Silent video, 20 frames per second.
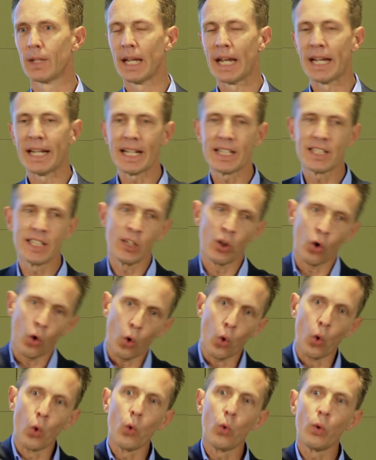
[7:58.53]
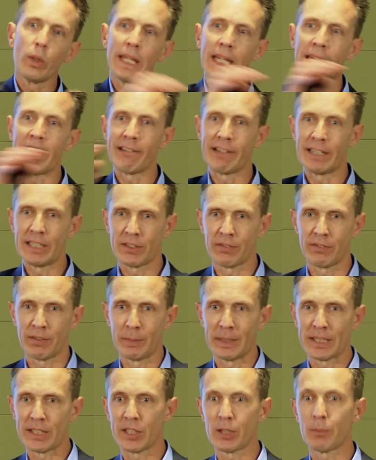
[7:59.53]
And that's in all the areas of your
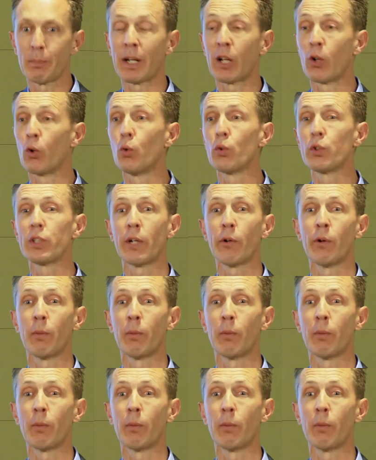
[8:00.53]
business, but it also